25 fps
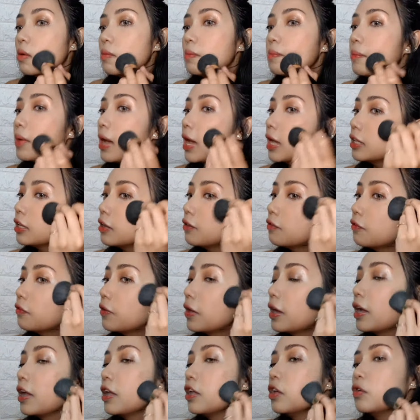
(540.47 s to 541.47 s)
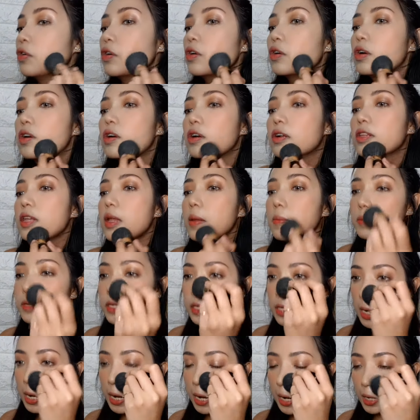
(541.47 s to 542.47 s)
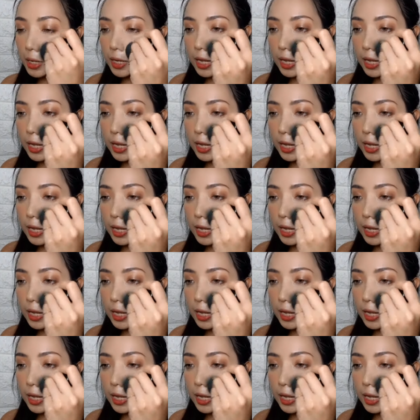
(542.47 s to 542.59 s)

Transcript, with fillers: mattify your lipstick